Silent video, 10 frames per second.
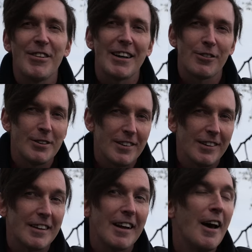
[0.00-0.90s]
in fact,
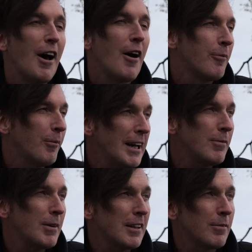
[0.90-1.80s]
Switzerland
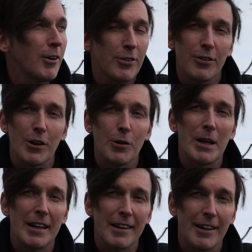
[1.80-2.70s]
might be the most
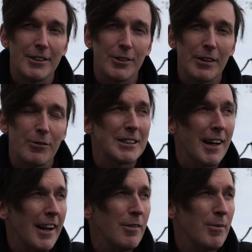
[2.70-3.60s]
European country, which
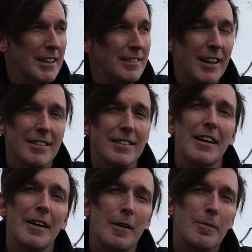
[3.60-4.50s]
kind of makes sense
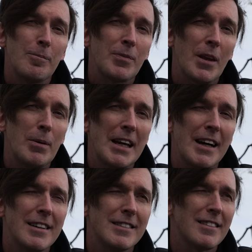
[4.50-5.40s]

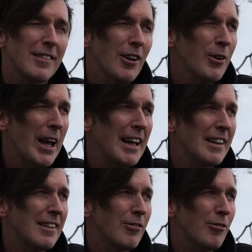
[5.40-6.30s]
because it's
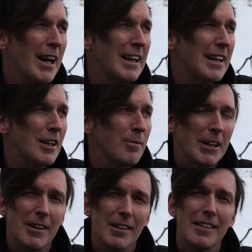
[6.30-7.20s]
located right in the
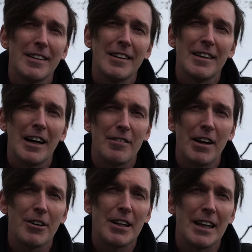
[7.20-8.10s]
middle of
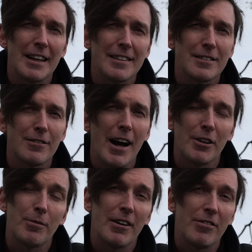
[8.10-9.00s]
everything. It's
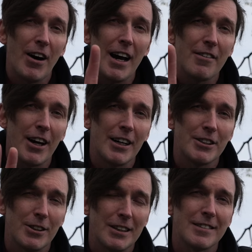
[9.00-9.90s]
surrounded by five
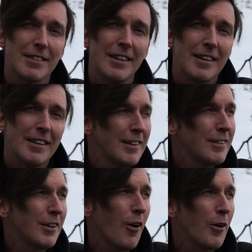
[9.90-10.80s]
countries,
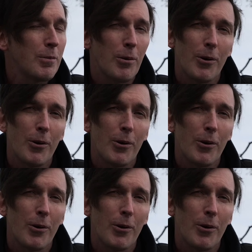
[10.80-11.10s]
so it